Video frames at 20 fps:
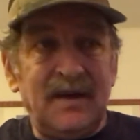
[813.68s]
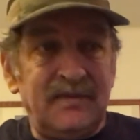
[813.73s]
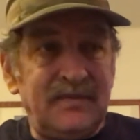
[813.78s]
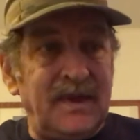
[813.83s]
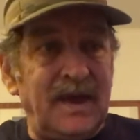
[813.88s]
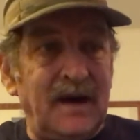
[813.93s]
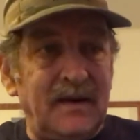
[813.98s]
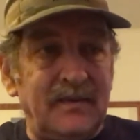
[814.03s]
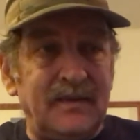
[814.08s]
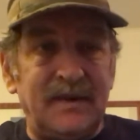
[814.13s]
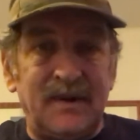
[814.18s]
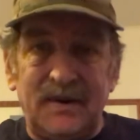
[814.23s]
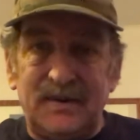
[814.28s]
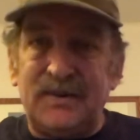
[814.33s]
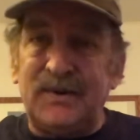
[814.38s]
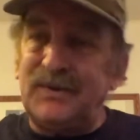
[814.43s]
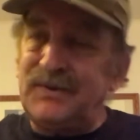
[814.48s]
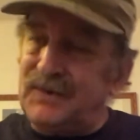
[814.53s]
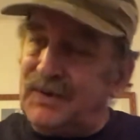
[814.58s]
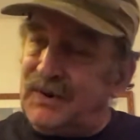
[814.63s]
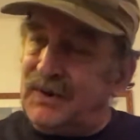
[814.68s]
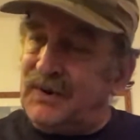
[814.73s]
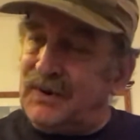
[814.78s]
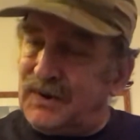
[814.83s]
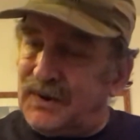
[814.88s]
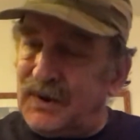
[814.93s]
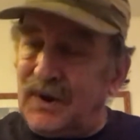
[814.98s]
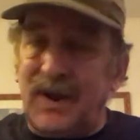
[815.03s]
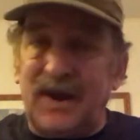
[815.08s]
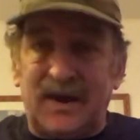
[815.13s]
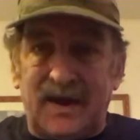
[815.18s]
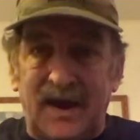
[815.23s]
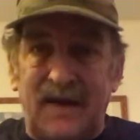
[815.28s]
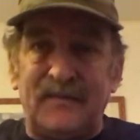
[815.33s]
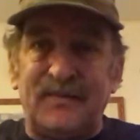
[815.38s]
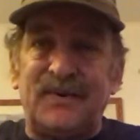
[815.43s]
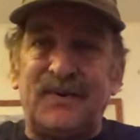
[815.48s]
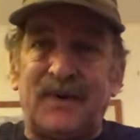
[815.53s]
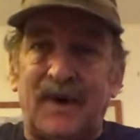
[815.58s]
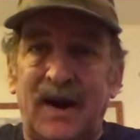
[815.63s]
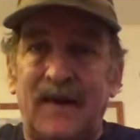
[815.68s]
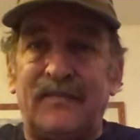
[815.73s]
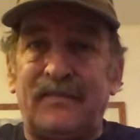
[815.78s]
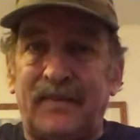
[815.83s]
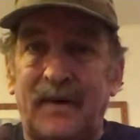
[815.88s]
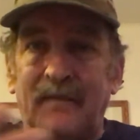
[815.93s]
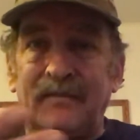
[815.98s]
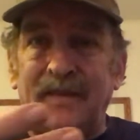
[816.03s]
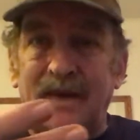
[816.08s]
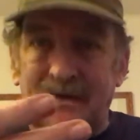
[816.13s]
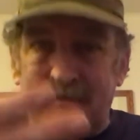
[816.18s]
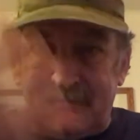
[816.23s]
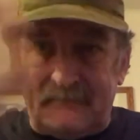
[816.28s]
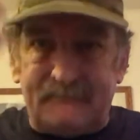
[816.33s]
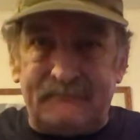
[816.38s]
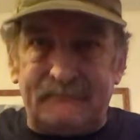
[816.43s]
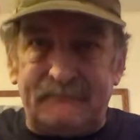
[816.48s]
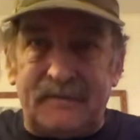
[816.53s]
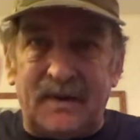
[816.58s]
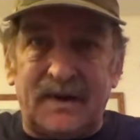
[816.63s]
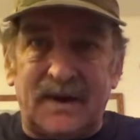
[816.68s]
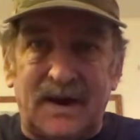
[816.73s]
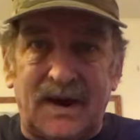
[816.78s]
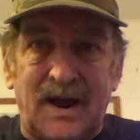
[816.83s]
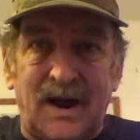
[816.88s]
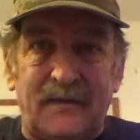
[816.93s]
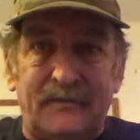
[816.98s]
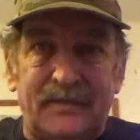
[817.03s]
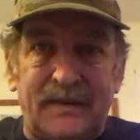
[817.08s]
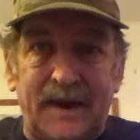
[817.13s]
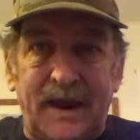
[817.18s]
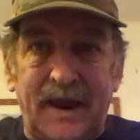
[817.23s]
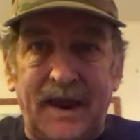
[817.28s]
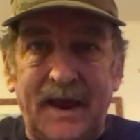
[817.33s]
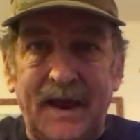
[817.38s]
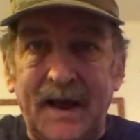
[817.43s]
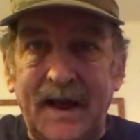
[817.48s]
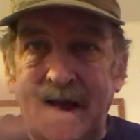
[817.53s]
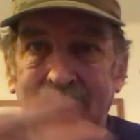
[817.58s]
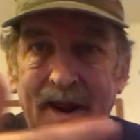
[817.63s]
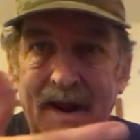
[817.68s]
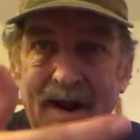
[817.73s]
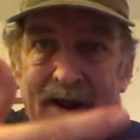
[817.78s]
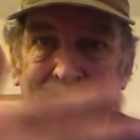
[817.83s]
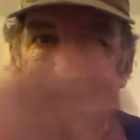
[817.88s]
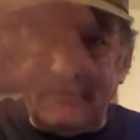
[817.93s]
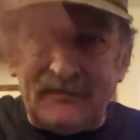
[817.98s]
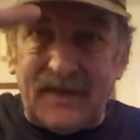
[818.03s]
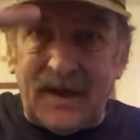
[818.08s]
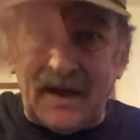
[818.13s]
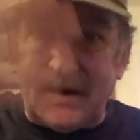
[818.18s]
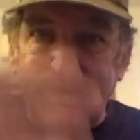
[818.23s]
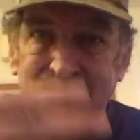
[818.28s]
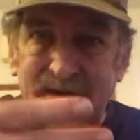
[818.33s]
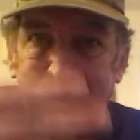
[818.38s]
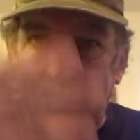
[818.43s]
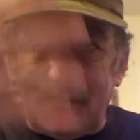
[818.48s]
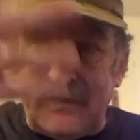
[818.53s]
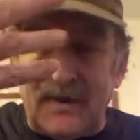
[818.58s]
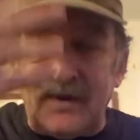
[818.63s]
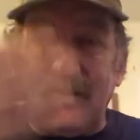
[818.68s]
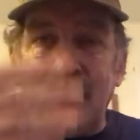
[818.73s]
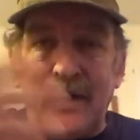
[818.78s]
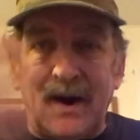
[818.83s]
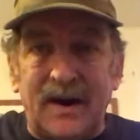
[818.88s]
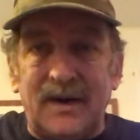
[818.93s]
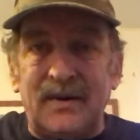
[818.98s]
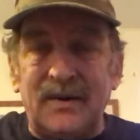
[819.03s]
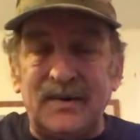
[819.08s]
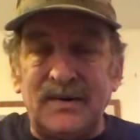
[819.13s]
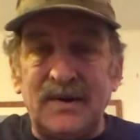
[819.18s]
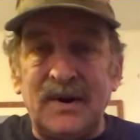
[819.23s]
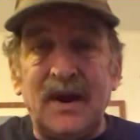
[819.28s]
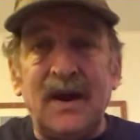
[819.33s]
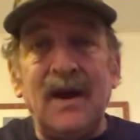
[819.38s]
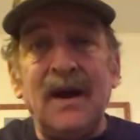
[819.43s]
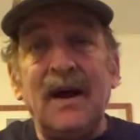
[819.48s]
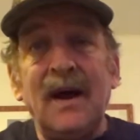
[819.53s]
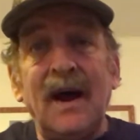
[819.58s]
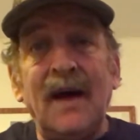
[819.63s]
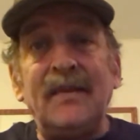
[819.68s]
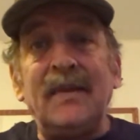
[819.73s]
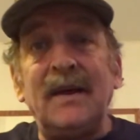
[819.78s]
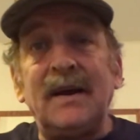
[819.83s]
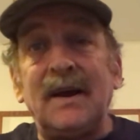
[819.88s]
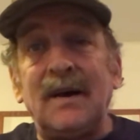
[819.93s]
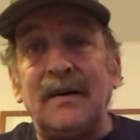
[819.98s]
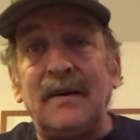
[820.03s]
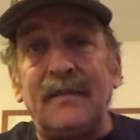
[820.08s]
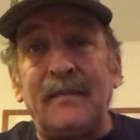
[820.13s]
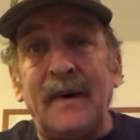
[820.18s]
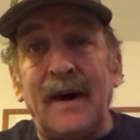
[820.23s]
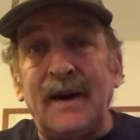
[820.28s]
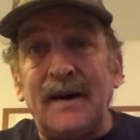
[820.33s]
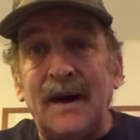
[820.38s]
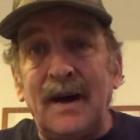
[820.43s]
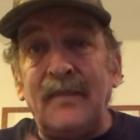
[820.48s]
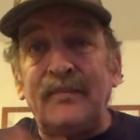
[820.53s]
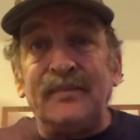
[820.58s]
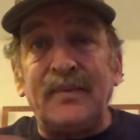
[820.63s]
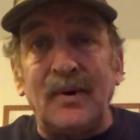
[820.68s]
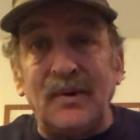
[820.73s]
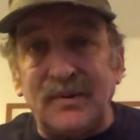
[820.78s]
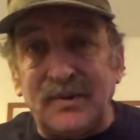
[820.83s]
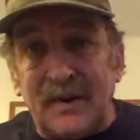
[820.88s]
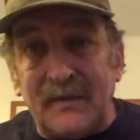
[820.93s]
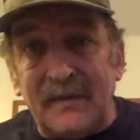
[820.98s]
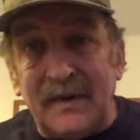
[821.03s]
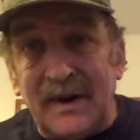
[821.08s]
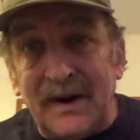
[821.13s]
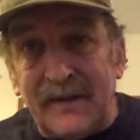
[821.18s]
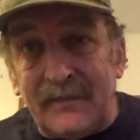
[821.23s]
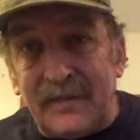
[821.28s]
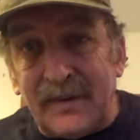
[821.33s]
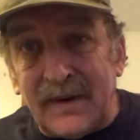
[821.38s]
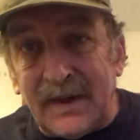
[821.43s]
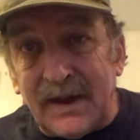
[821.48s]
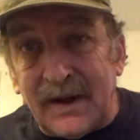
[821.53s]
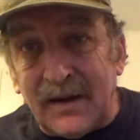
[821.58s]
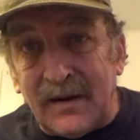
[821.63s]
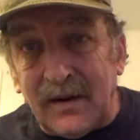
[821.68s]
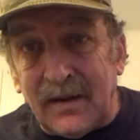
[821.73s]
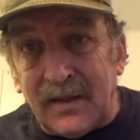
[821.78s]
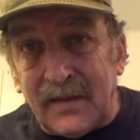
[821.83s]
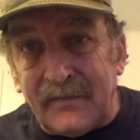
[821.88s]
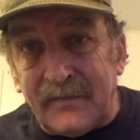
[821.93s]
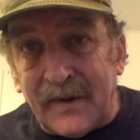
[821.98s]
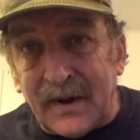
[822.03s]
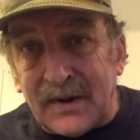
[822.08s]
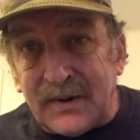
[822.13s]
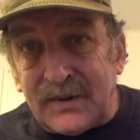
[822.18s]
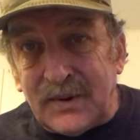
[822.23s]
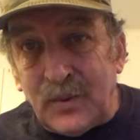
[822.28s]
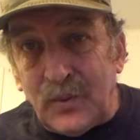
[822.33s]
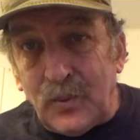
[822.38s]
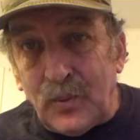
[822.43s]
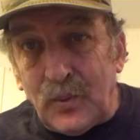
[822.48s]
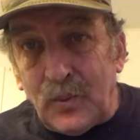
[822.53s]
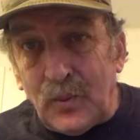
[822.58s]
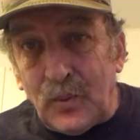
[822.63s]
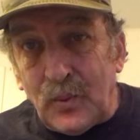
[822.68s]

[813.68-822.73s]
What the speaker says: The evidence is it came straight from the fucking company. That's the records. And they come to find out those are manipulated all the fuck too.